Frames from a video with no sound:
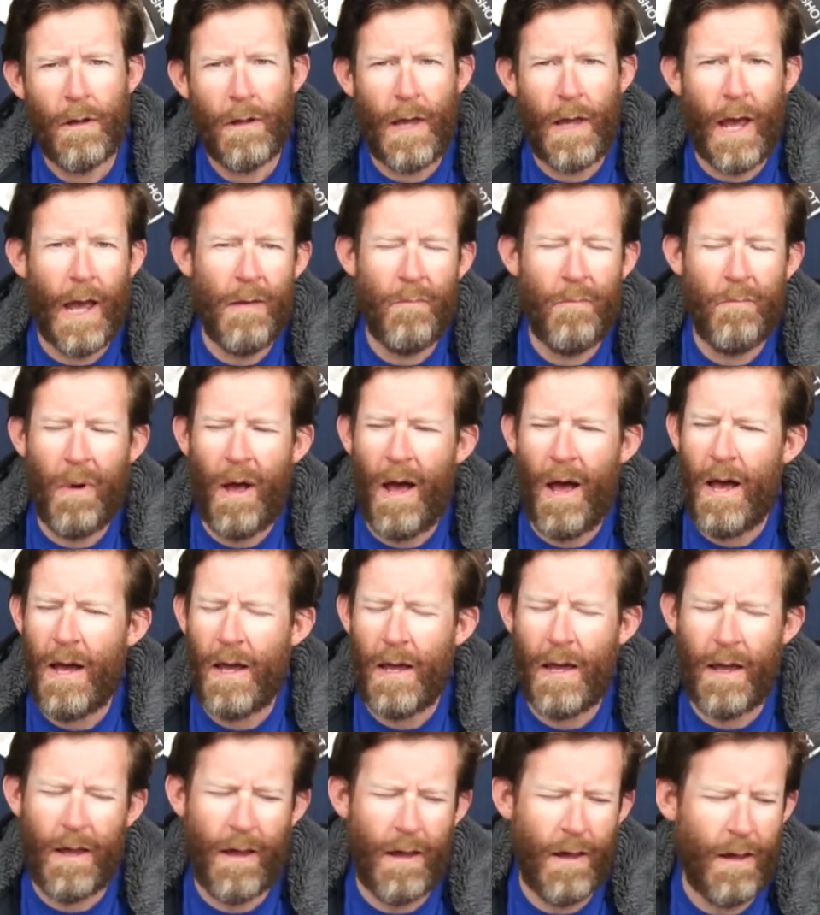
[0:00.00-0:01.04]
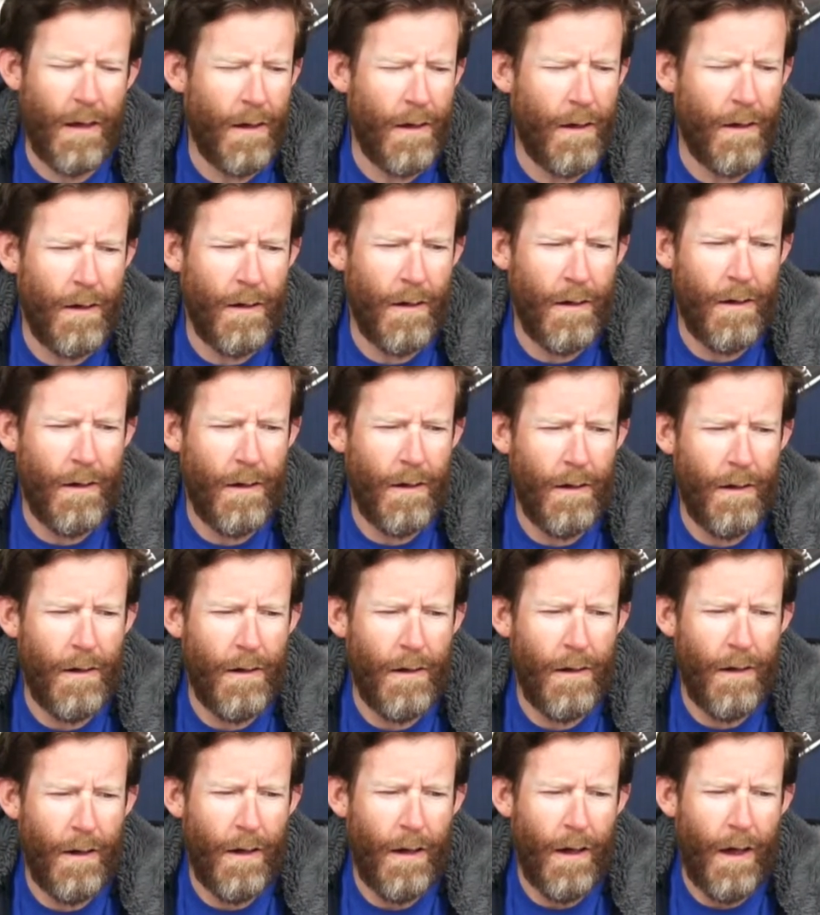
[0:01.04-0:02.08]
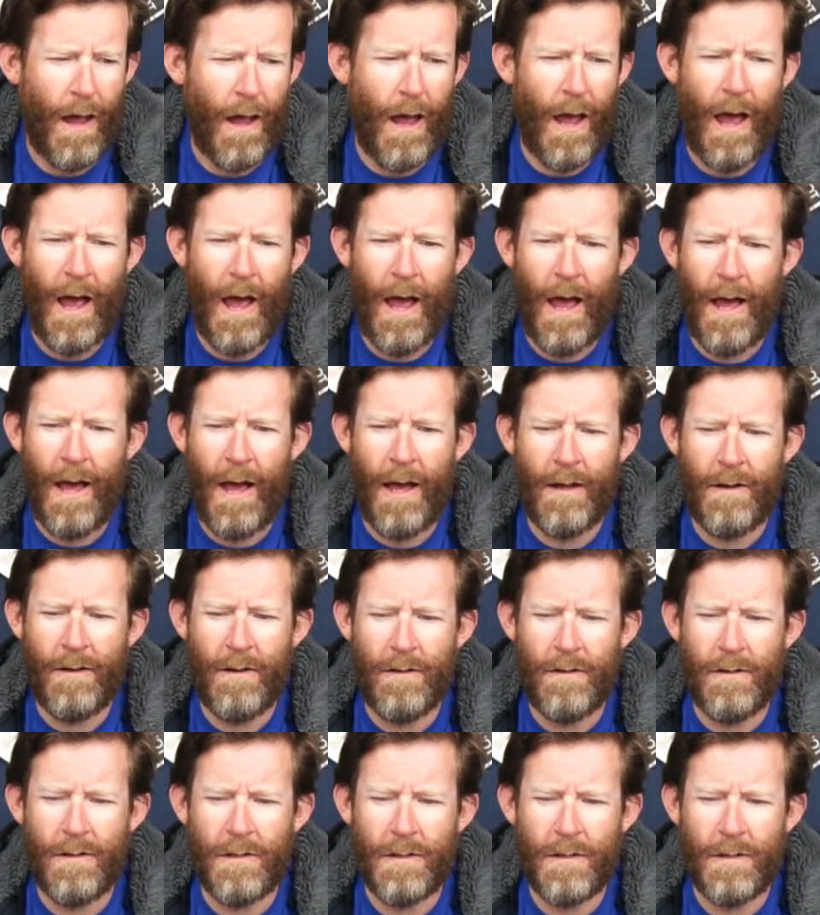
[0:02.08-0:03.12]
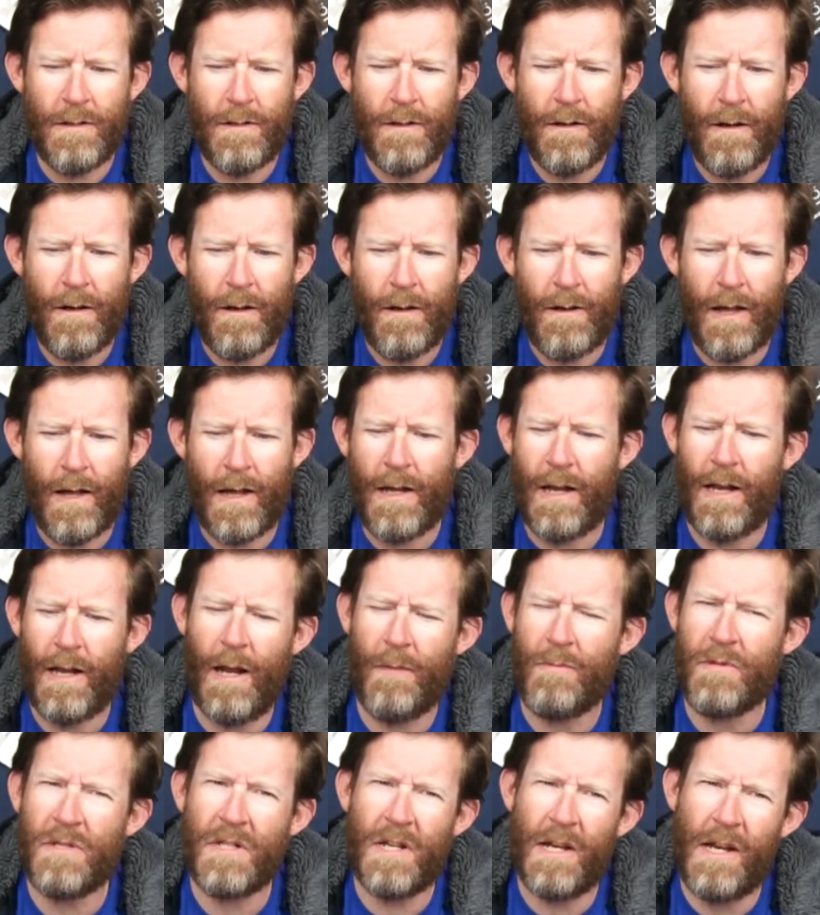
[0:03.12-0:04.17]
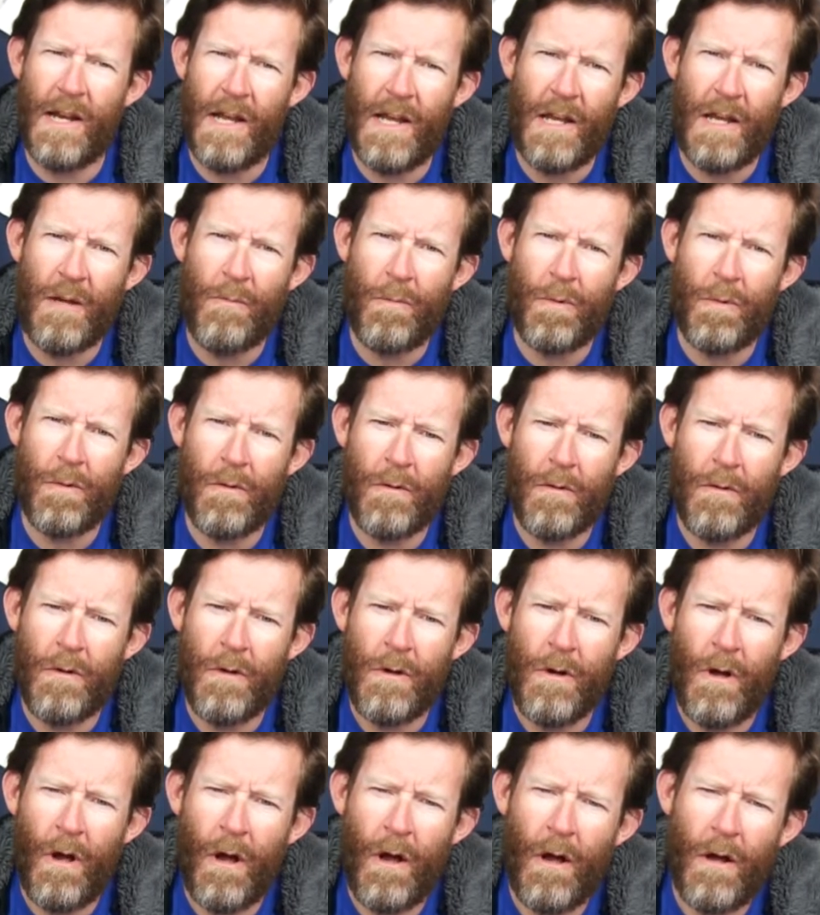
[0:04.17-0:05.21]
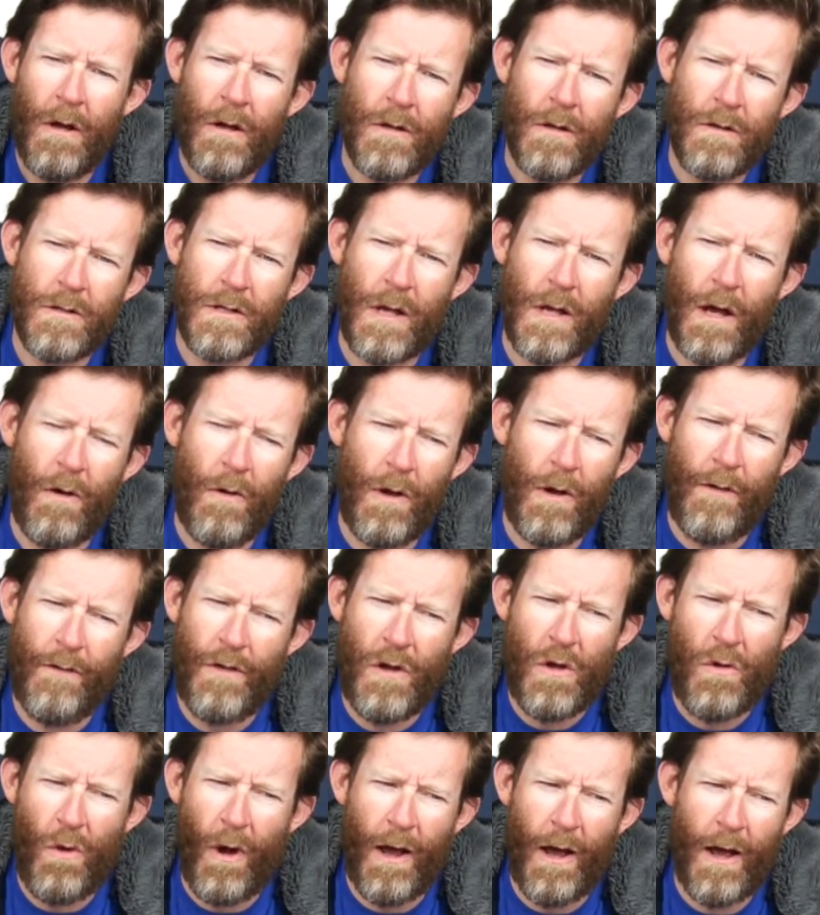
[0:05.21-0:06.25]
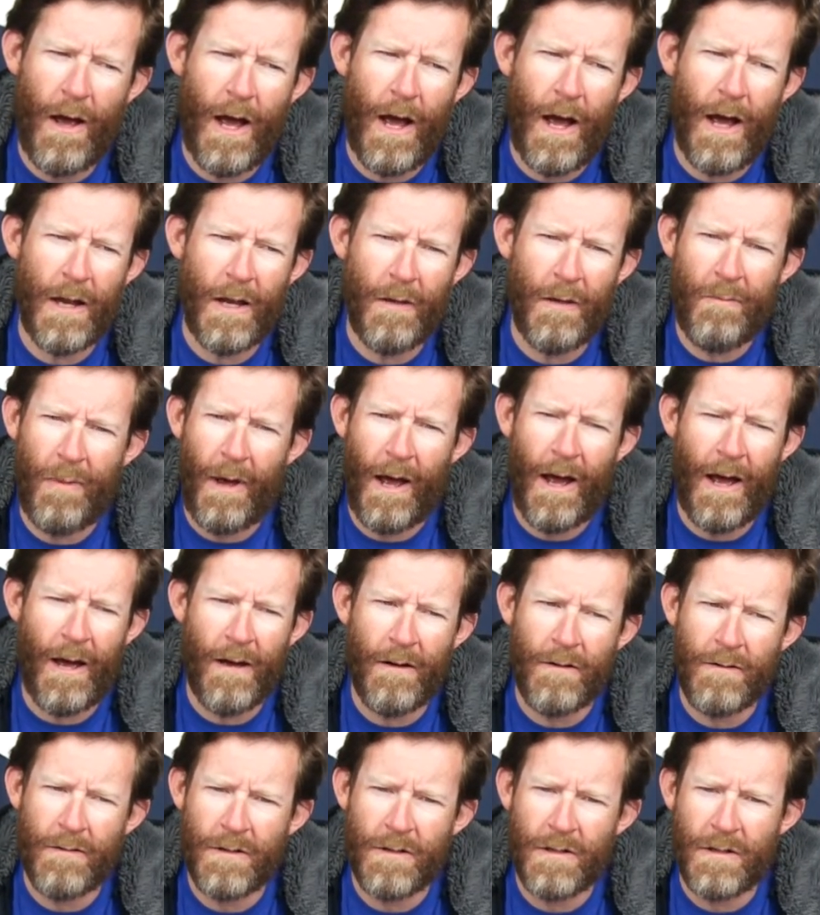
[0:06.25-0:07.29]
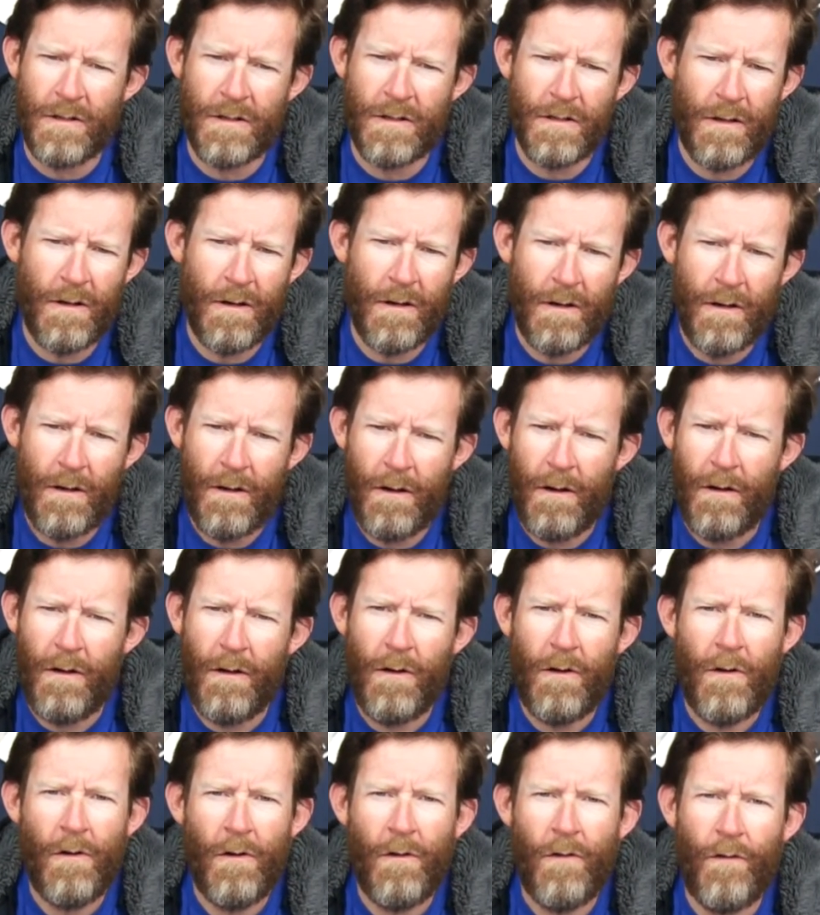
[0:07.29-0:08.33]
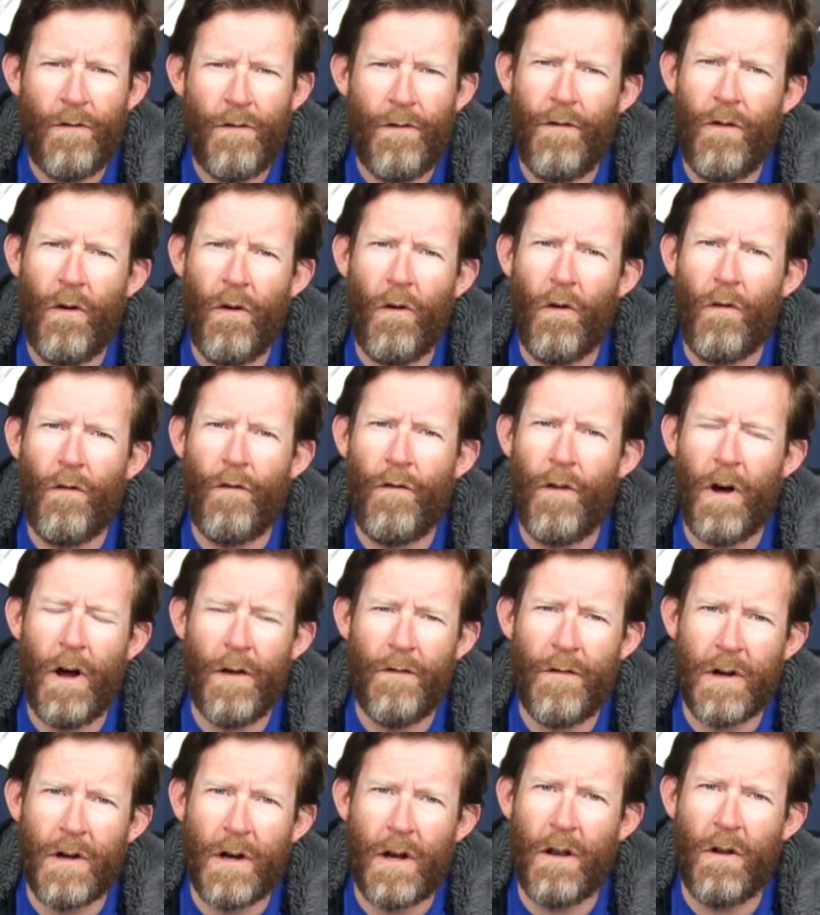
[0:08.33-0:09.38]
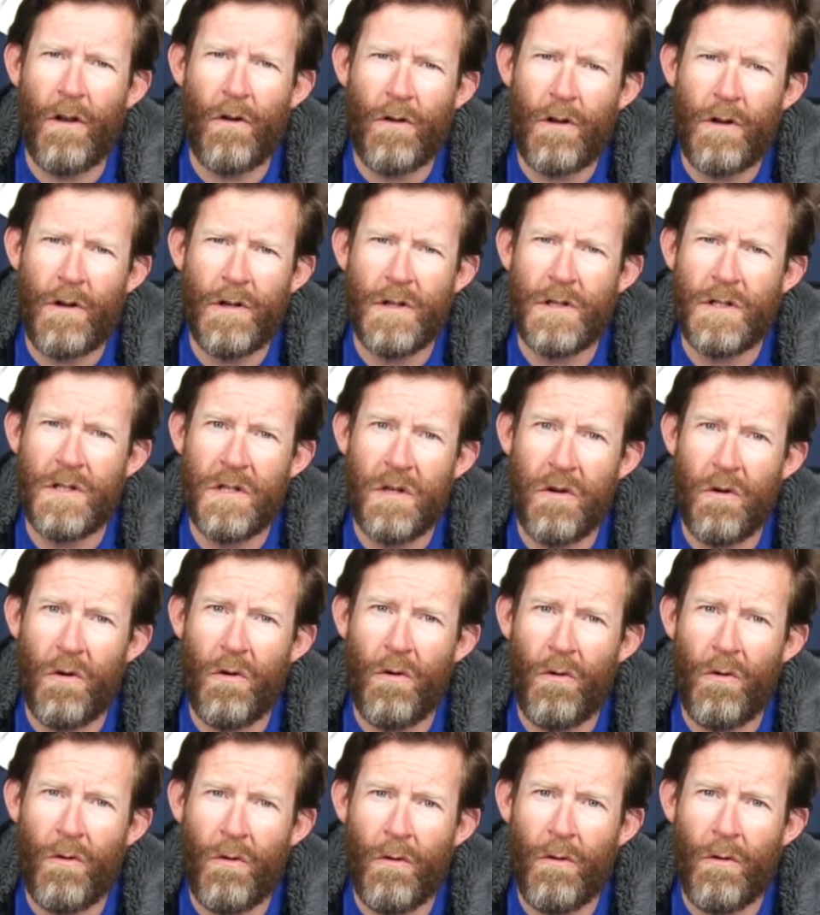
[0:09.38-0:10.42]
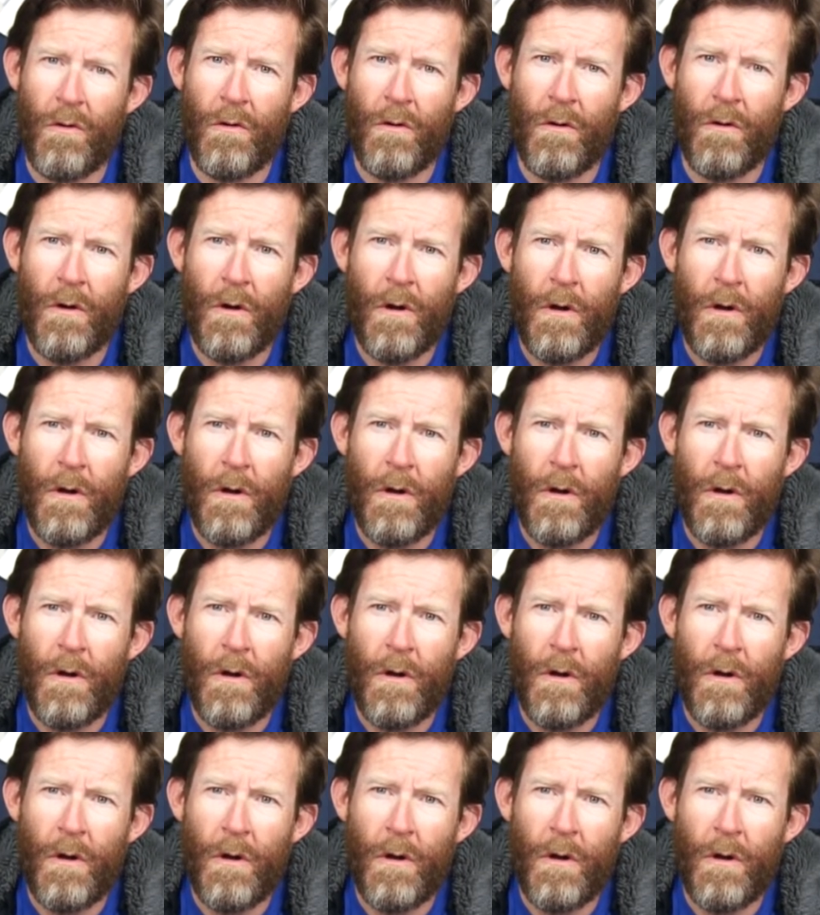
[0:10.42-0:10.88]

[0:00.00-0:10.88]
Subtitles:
Came back. And then collapsed in a heap. So if you had about 4 or 5 o'clock as your